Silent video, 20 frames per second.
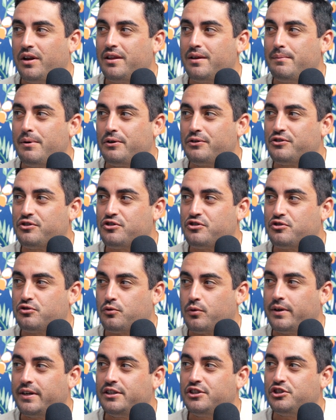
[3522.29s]
of the most
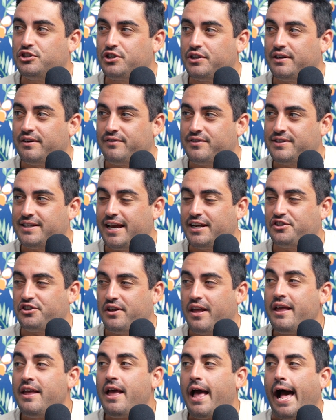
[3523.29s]
stringent
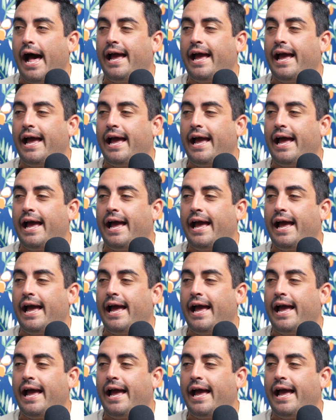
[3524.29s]
states.